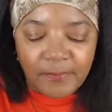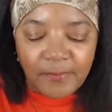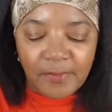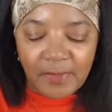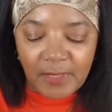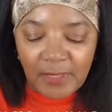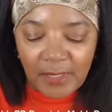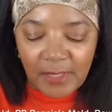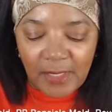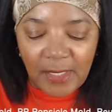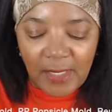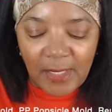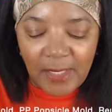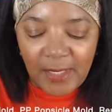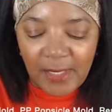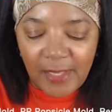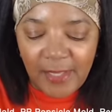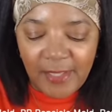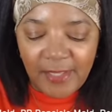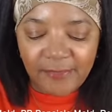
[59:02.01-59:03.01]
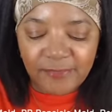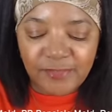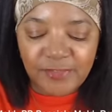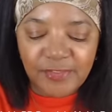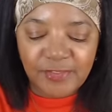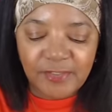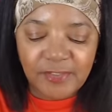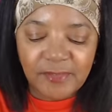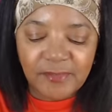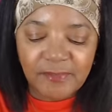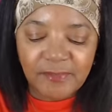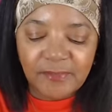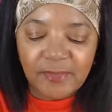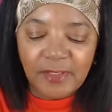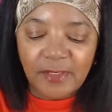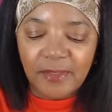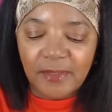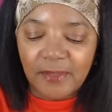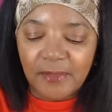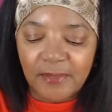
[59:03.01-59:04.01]
Now I have some
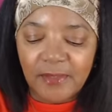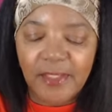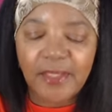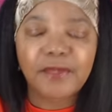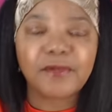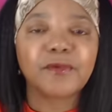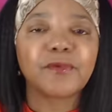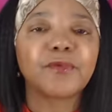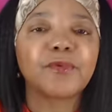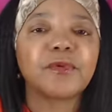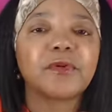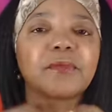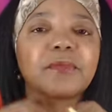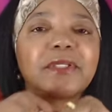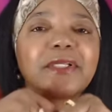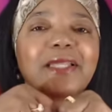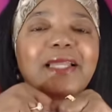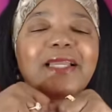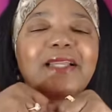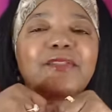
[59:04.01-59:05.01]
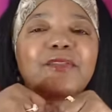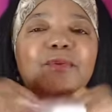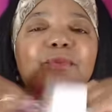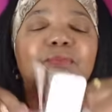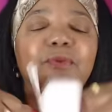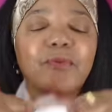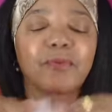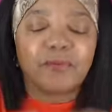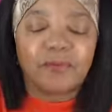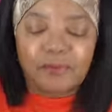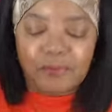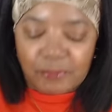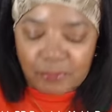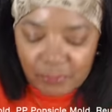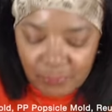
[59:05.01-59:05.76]
that are normally like the,